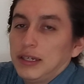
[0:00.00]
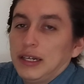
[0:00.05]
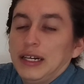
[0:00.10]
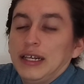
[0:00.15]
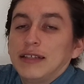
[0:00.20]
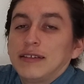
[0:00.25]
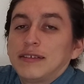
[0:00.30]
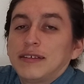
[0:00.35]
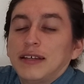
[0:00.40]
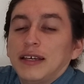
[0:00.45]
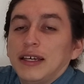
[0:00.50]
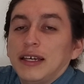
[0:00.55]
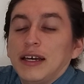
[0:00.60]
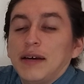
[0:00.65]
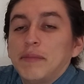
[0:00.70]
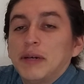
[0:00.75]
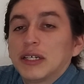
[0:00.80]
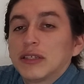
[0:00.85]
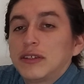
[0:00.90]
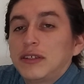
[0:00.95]
let's say
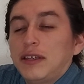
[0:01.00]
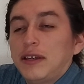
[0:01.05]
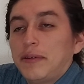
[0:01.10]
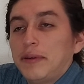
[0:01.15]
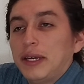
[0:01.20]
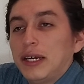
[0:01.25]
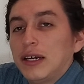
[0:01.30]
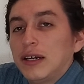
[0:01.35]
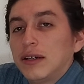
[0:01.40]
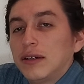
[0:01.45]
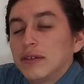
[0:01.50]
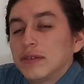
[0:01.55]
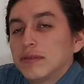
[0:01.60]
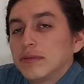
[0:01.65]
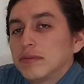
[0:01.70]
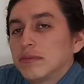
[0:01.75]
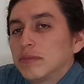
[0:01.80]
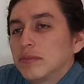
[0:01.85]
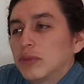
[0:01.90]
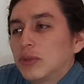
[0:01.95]
a bacteria
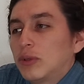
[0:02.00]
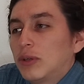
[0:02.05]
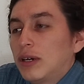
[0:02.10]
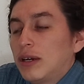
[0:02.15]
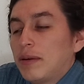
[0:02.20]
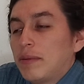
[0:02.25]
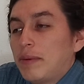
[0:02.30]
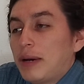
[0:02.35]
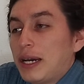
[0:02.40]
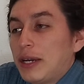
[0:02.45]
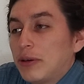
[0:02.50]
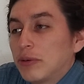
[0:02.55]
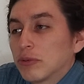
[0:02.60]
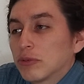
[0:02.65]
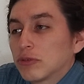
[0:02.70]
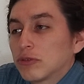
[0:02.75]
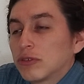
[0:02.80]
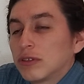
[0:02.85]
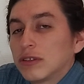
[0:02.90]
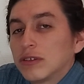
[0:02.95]
or a
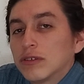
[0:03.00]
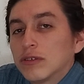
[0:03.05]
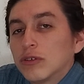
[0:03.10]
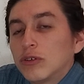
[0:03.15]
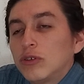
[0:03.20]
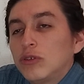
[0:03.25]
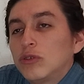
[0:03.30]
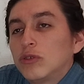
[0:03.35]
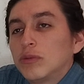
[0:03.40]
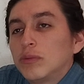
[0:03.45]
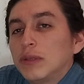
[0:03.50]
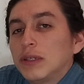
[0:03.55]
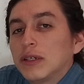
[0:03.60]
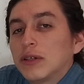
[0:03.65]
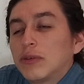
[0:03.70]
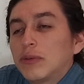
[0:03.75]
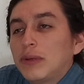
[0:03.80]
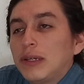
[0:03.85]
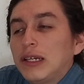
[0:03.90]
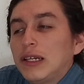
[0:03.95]
virus, is going to be
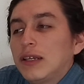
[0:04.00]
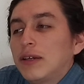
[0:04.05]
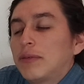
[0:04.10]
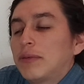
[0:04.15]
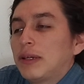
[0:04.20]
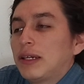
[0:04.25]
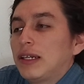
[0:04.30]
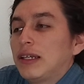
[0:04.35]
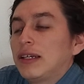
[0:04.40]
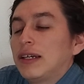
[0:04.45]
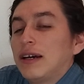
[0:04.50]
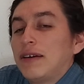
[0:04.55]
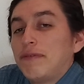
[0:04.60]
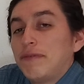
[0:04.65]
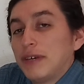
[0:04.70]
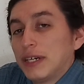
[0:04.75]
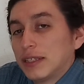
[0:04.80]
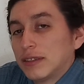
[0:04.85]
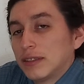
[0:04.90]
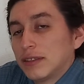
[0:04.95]
really
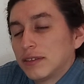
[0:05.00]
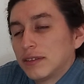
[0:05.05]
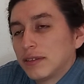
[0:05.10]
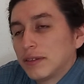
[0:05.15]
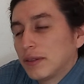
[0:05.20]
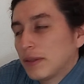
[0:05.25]
affected.